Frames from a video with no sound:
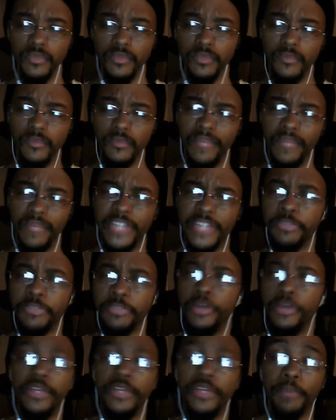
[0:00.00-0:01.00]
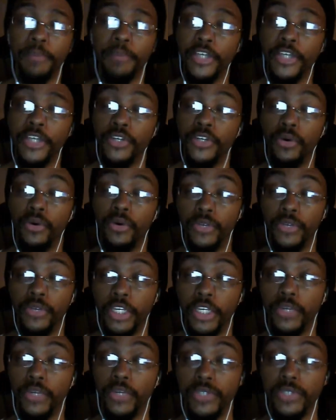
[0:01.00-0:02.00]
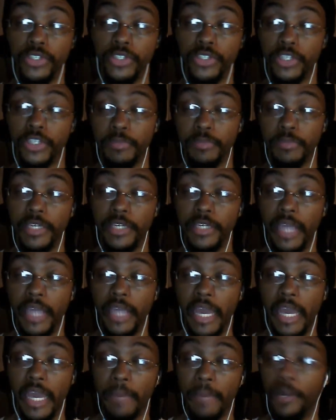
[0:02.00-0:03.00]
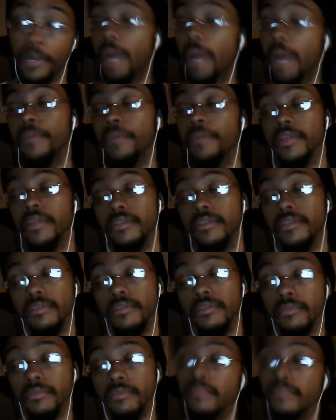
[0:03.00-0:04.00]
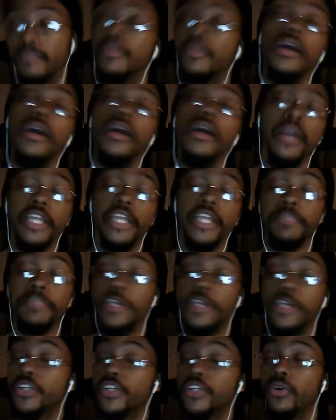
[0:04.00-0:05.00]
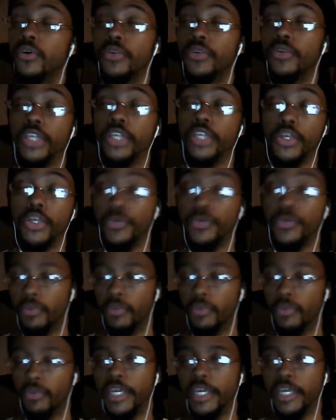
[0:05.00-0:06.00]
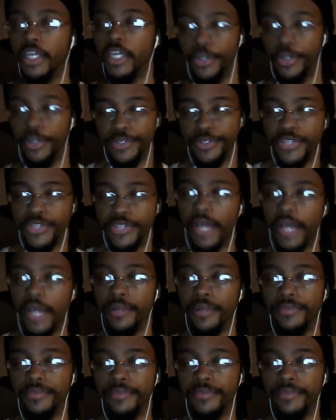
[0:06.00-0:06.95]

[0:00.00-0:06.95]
It's merely pigeonholing you to just be a puppet. It's pigeonholing you from being yourself.